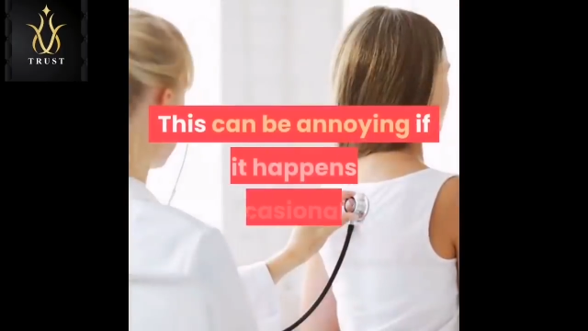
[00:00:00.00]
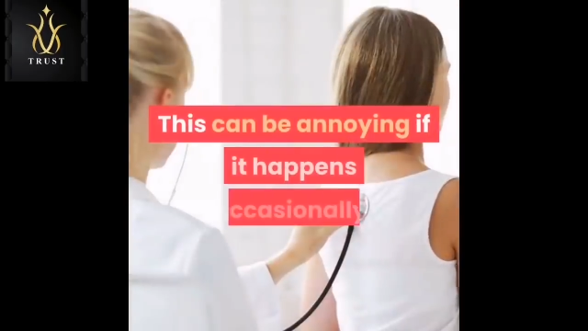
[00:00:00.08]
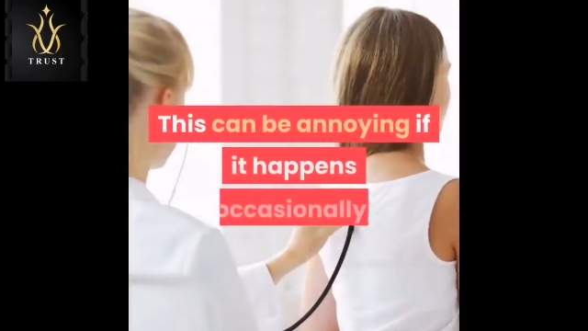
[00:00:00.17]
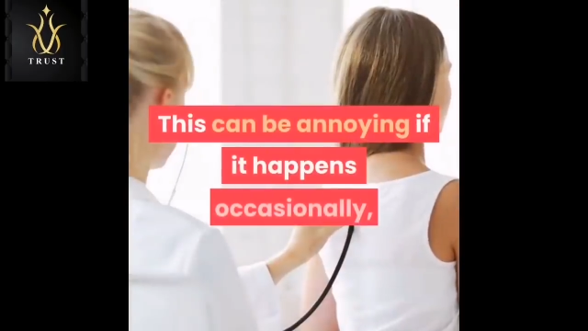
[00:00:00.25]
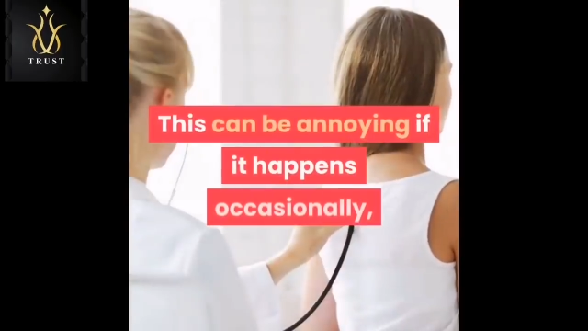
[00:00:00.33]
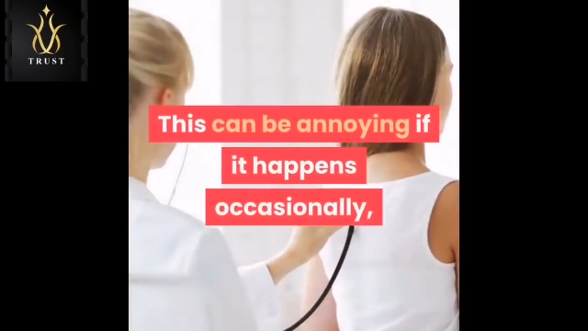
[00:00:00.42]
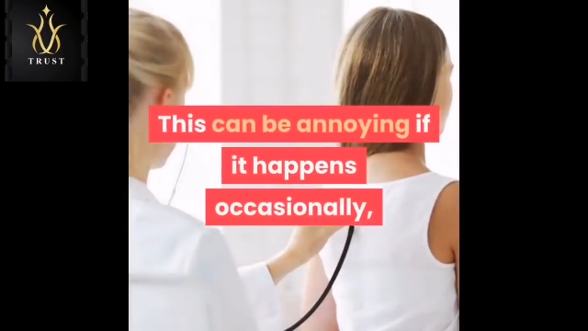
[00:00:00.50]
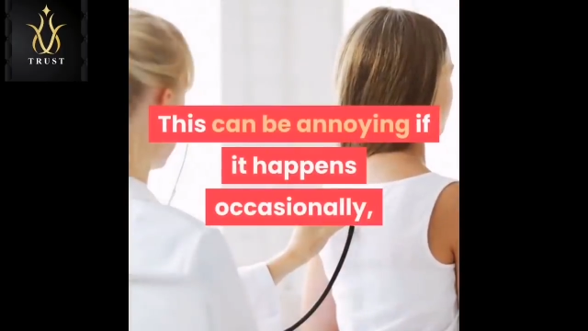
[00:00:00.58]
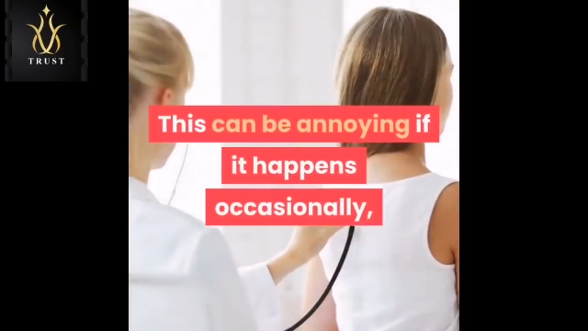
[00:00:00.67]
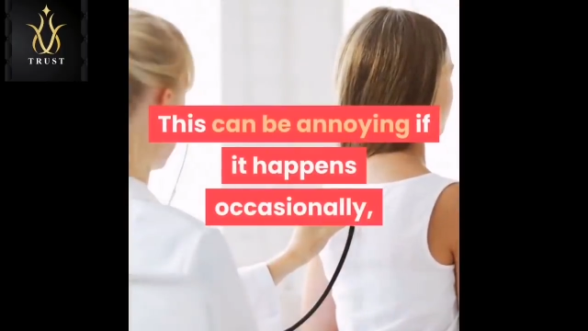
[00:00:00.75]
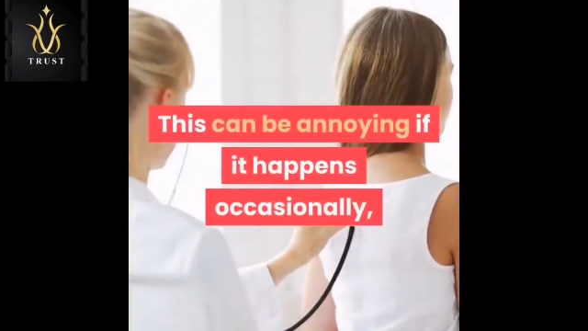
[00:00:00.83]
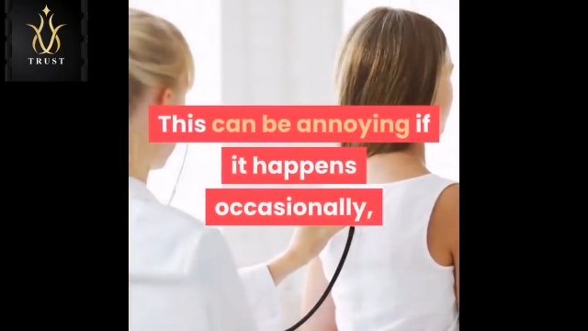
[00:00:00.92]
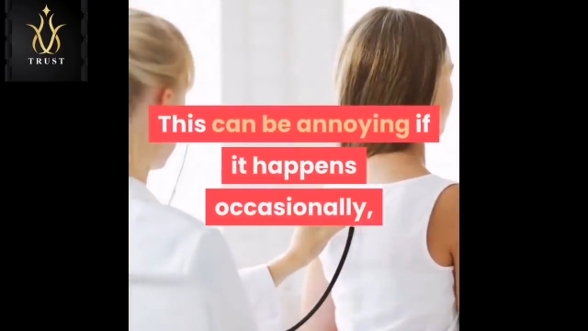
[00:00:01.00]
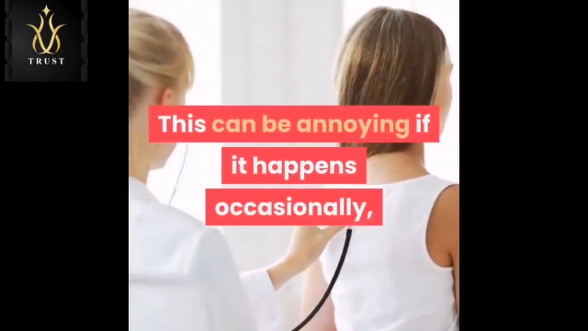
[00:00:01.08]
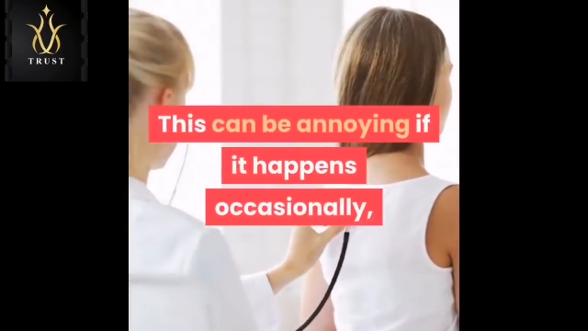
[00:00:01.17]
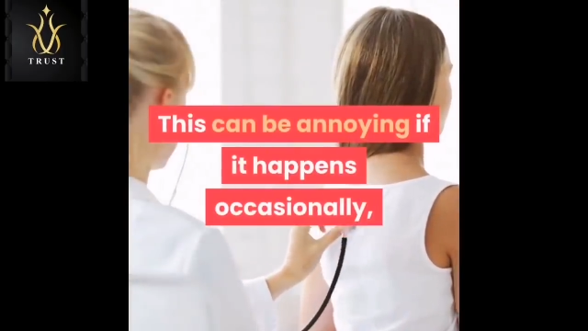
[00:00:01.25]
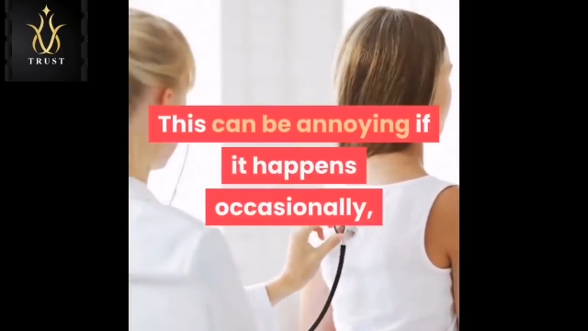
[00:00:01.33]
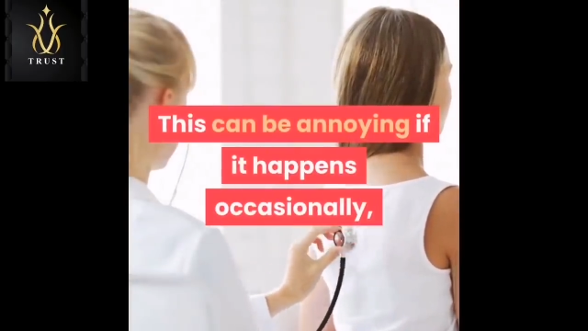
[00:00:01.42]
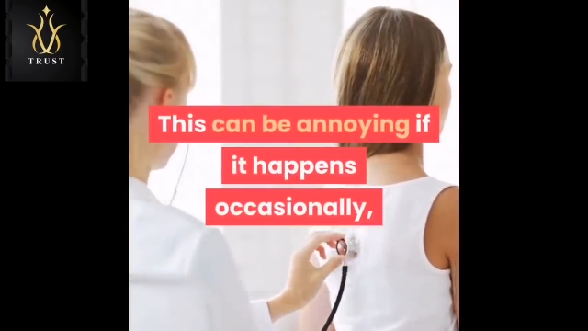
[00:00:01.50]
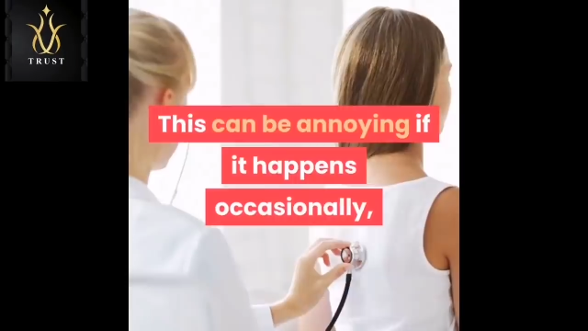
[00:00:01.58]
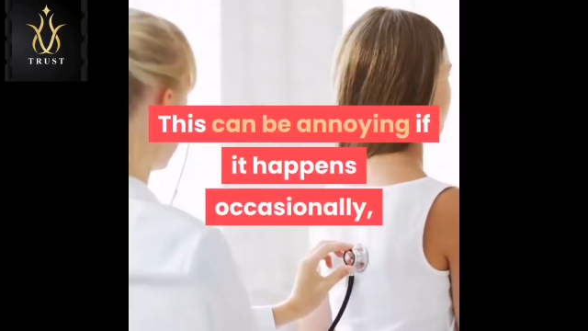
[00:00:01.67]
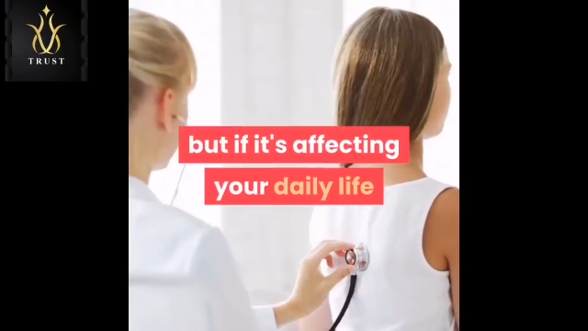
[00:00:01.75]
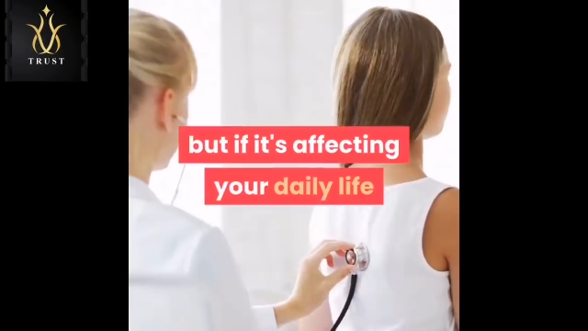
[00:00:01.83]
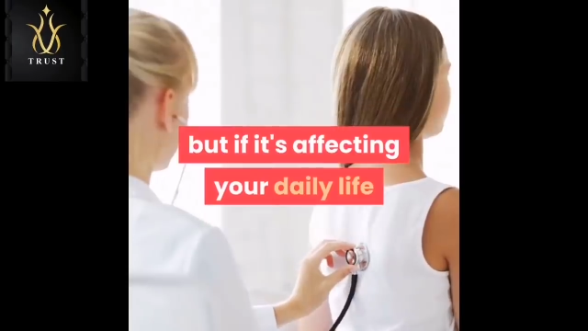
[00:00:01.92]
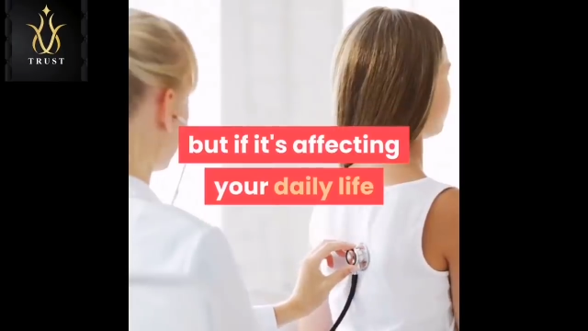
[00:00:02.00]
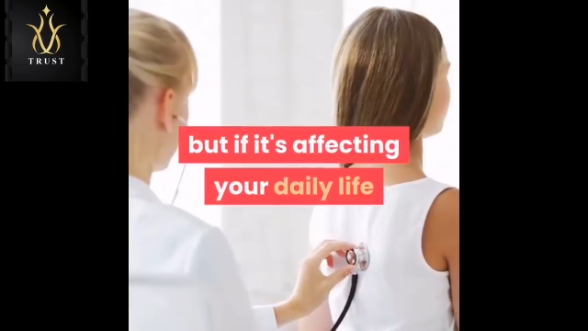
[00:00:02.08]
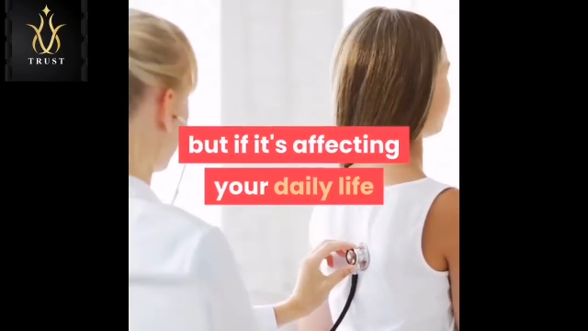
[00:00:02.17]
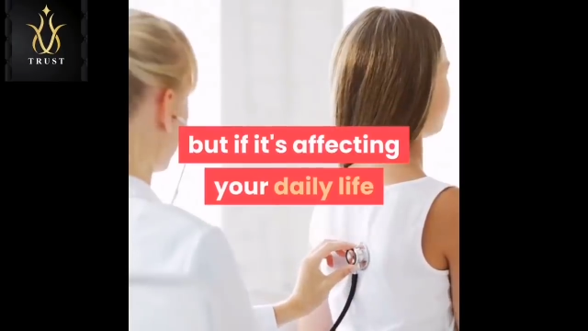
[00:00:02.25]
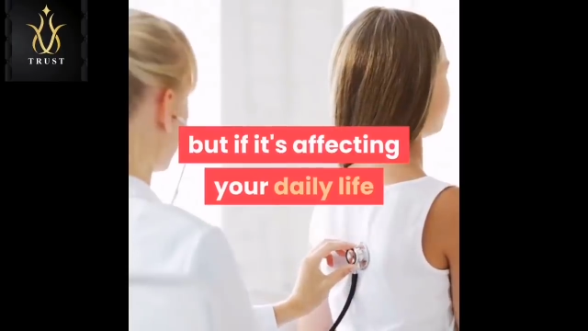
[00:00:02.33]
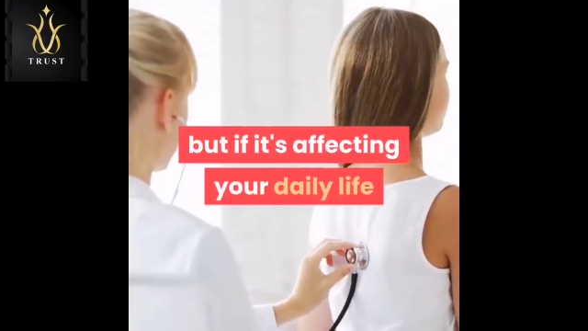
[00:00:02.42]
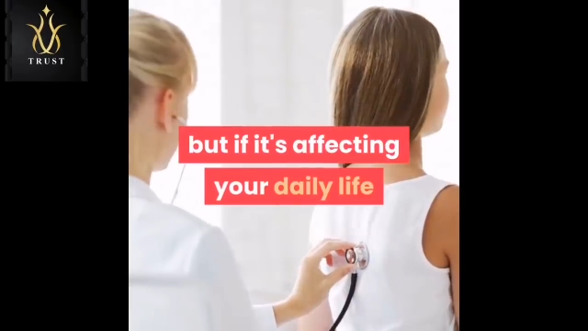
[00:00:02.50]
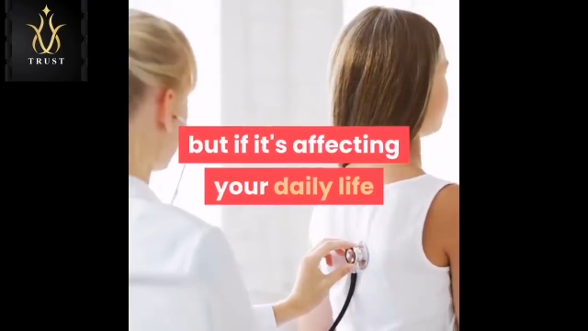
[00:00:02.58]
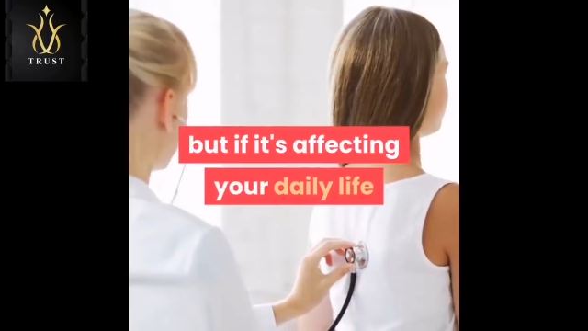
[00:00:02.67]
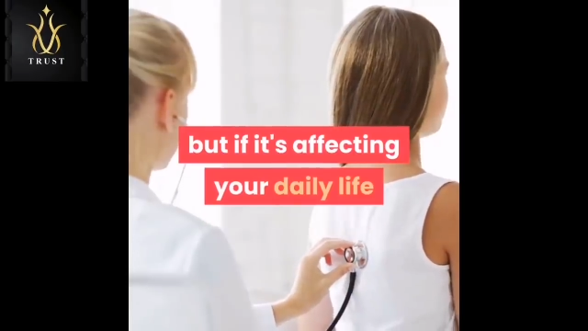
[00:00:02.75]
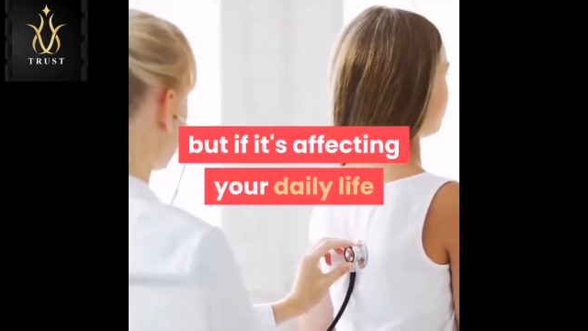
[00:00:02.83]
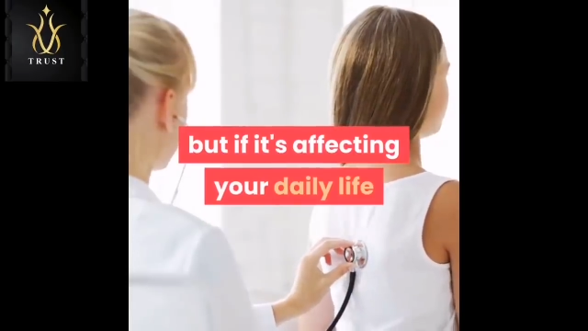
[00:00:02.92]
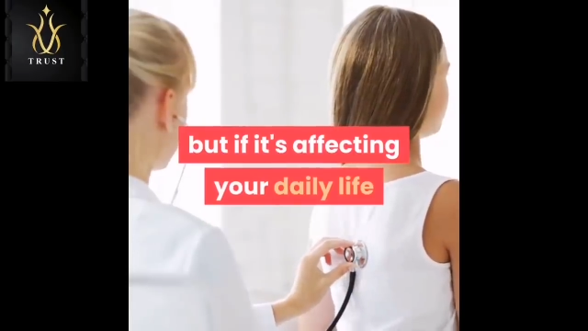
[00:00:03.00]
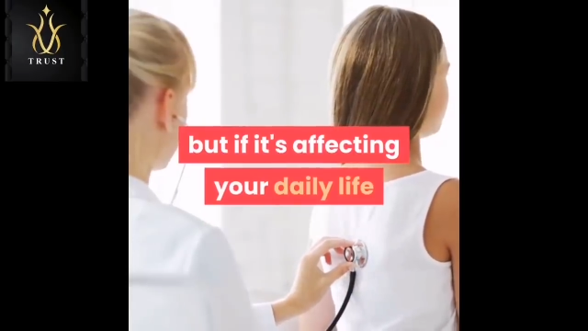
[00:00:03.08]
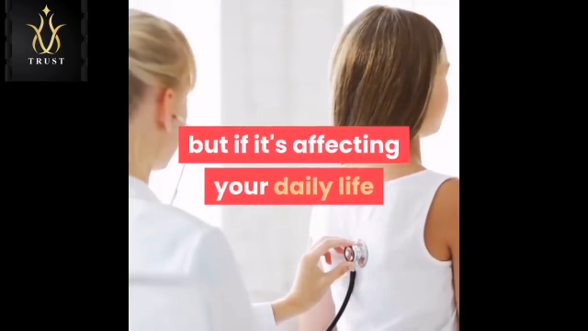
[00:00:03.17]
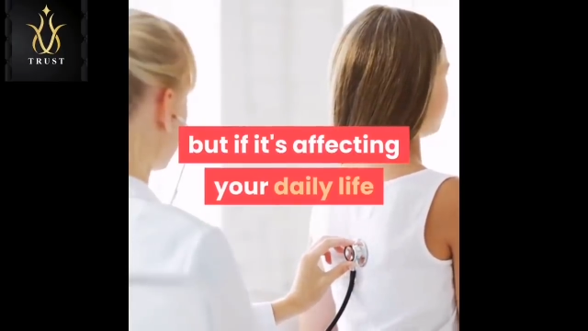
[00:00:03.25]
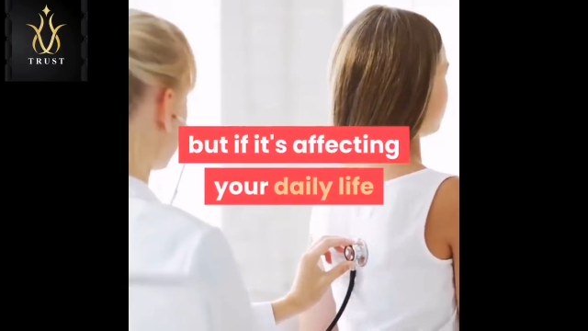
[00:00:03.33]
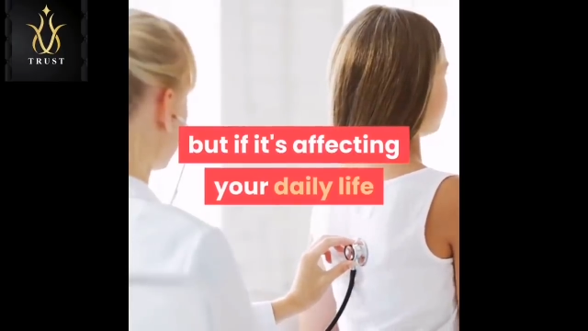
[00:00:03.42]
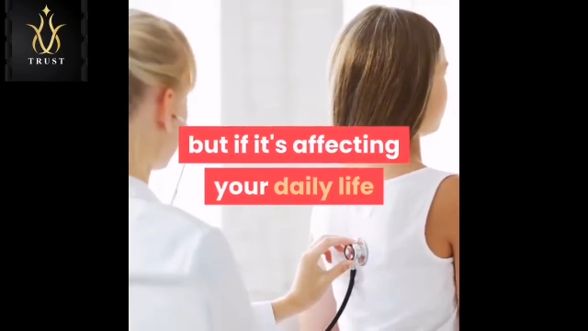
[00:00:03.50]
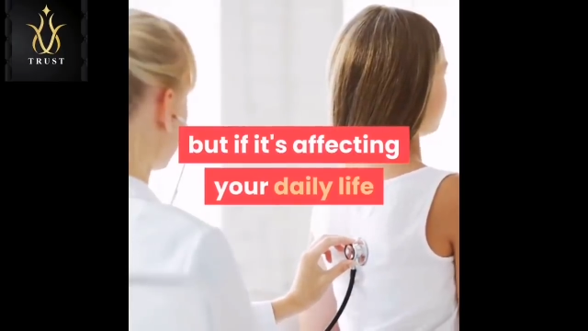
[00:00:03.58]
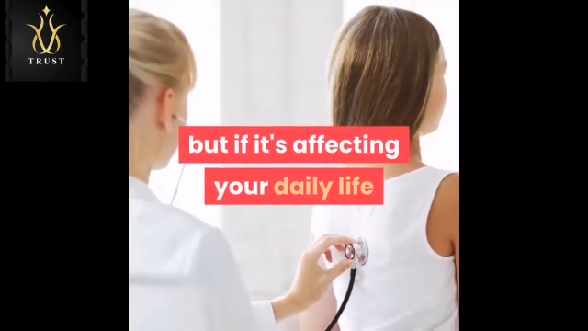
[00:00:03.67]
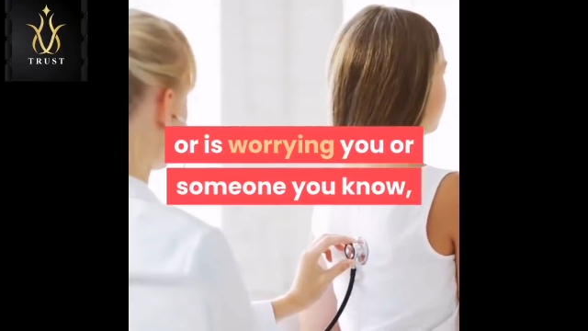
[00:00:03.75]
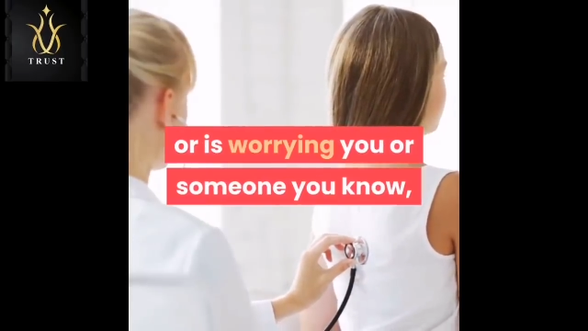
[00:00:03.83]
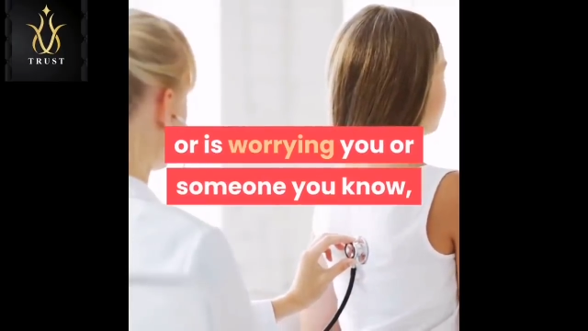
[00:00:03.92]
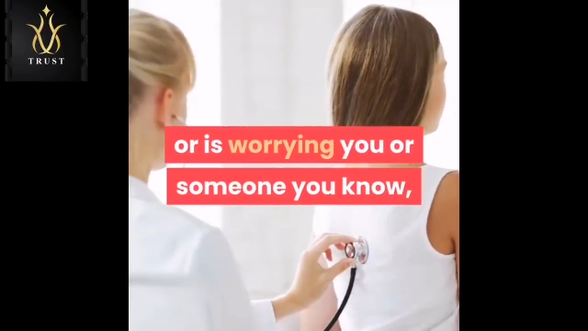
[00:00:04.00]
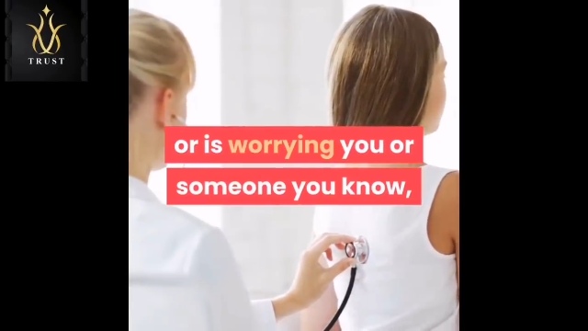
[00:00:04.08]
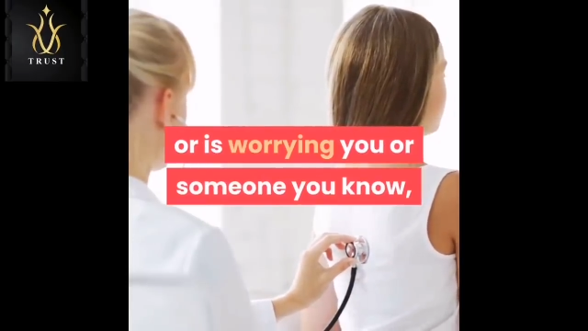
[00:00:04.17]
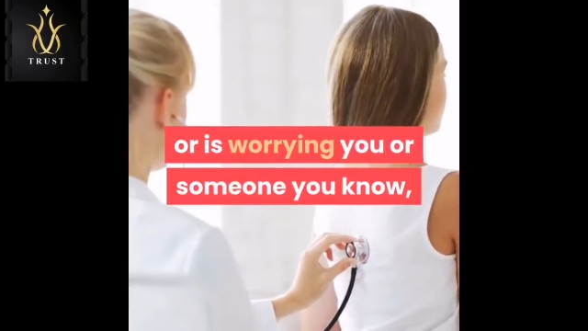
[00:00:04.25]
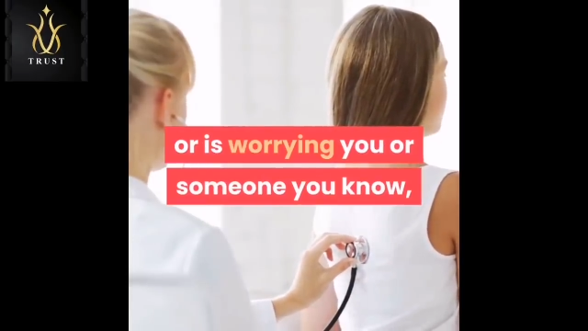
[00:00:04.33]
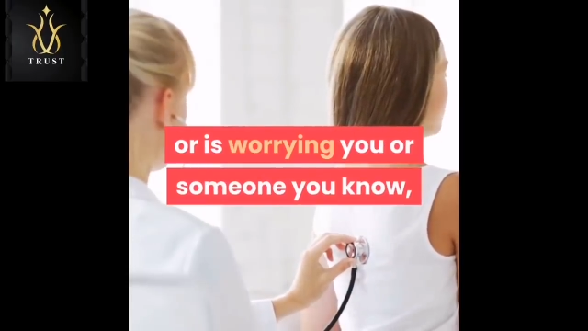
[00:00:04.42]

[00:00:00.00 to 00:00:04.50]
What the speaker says: [unreadable: no face in view]